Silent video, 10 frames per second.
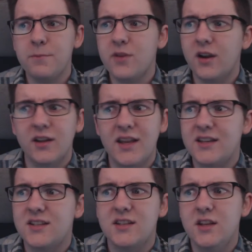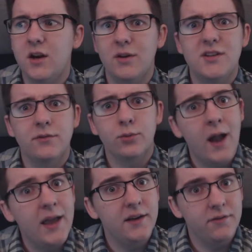It's a
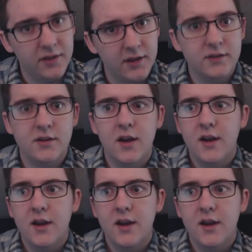variety of things